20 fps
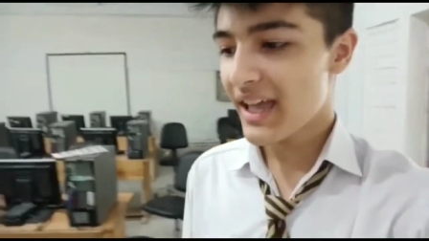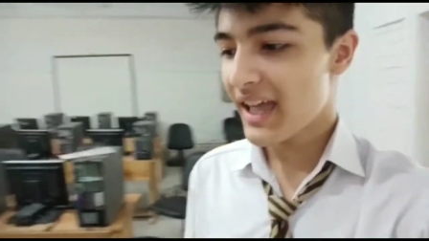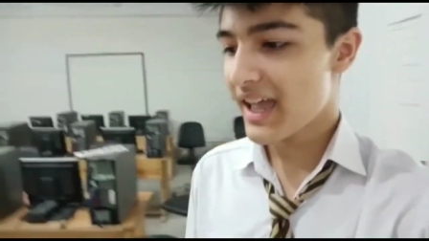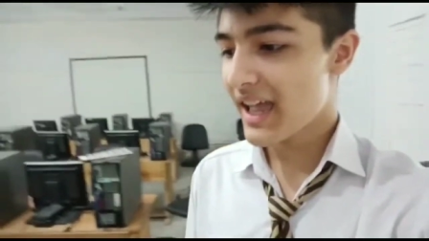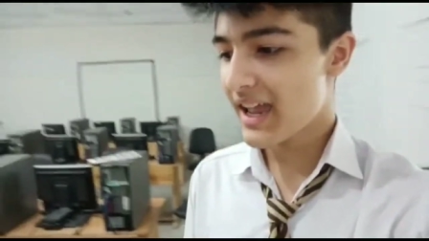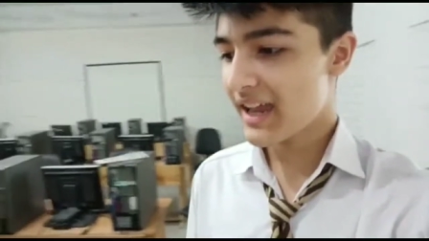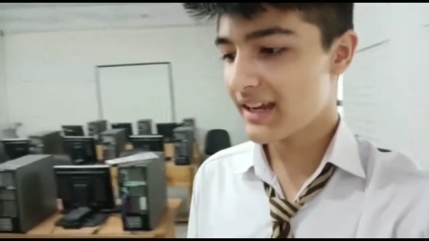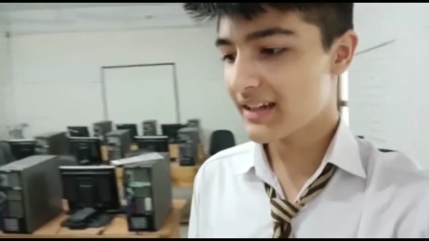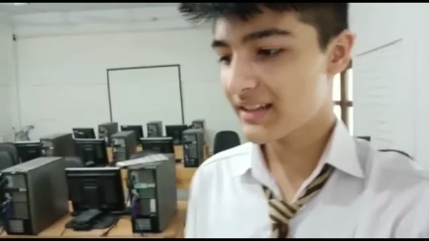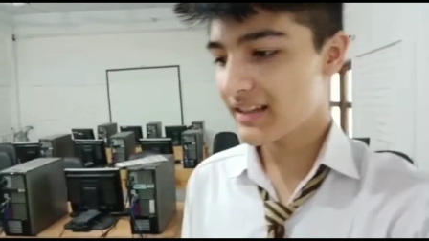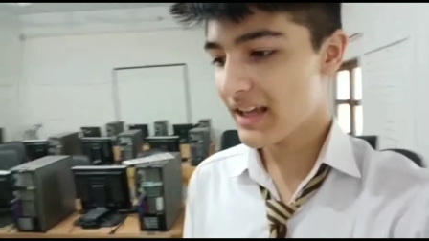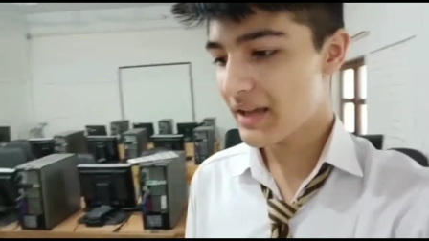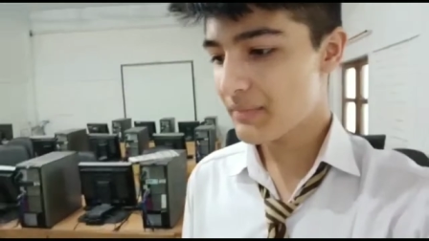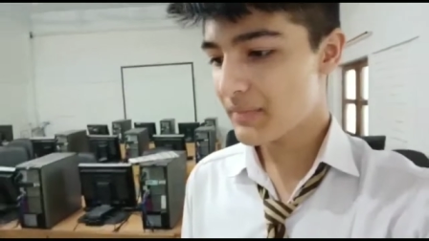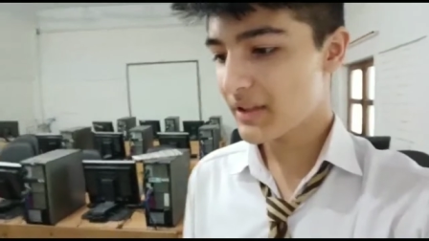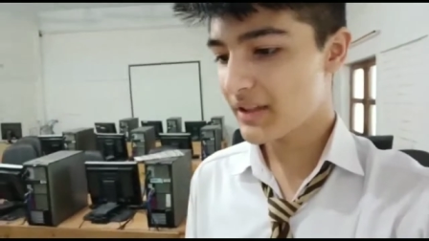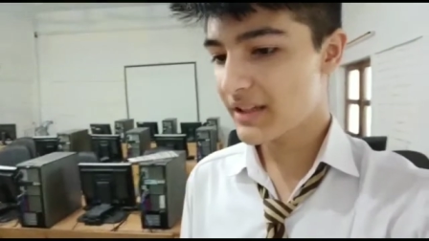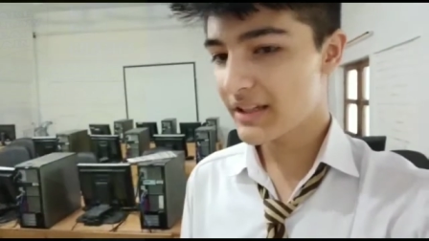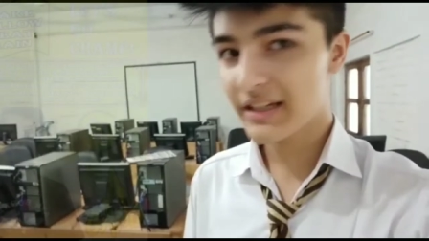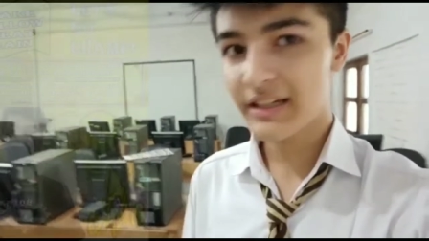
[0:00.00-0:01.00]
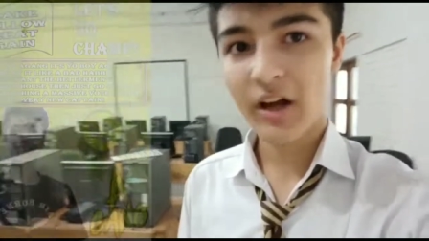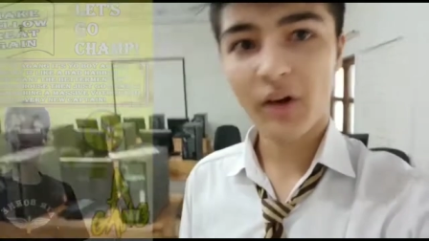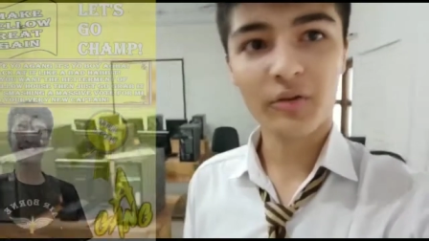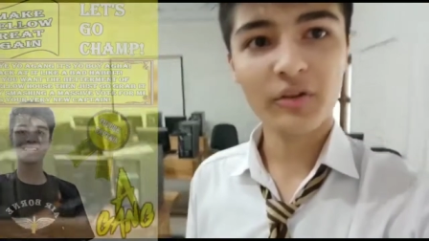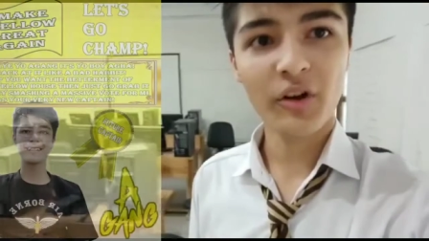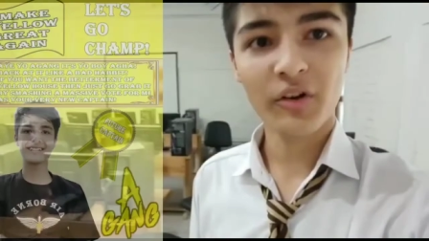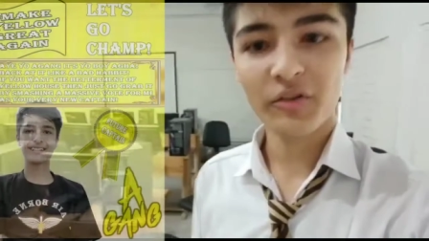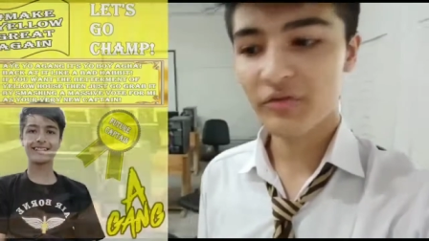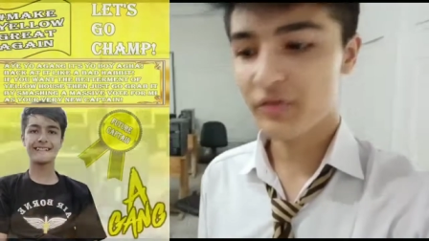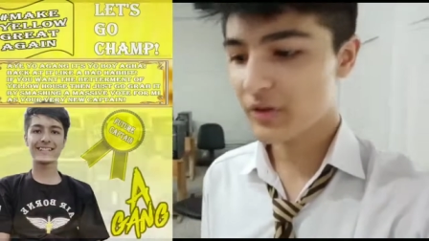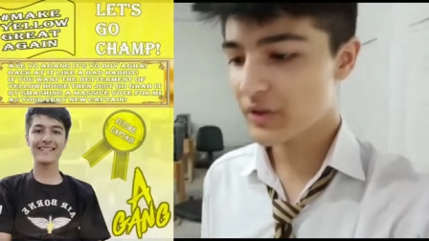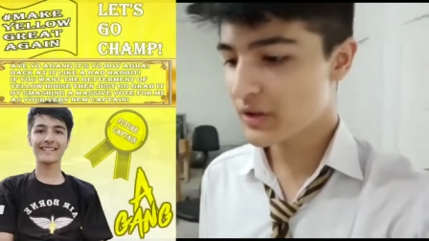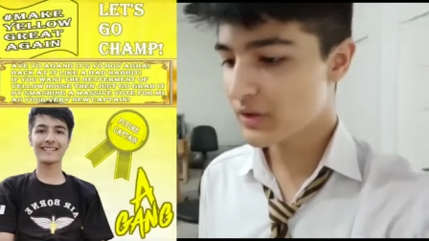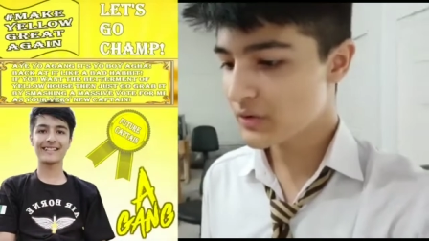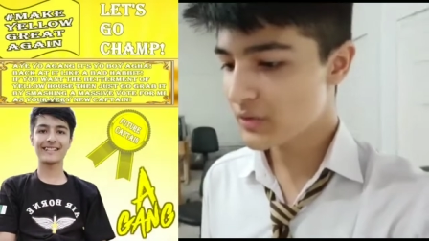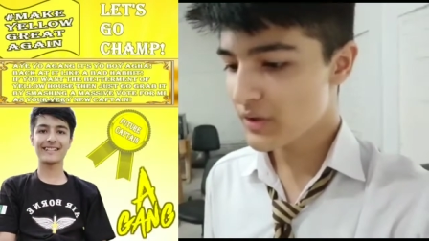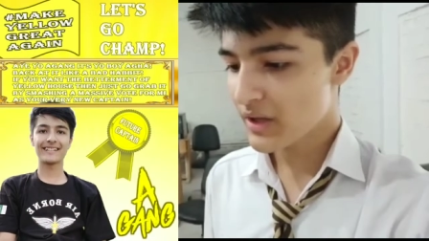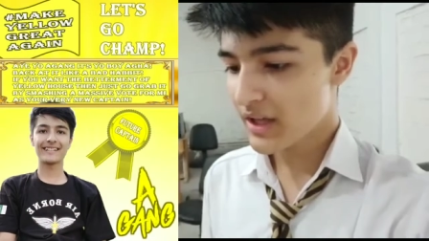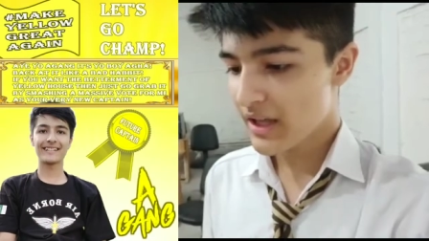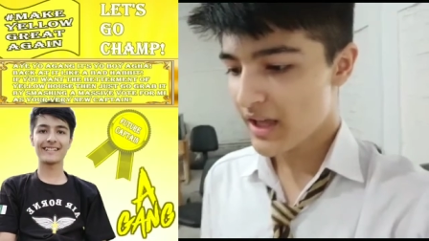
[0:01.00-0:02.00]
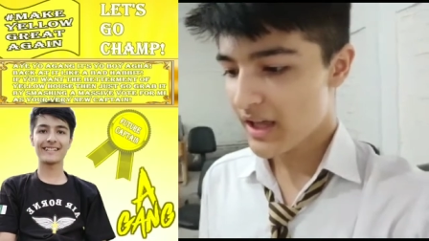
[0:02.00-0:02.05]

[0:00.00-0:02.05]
And let me read it out loud for you.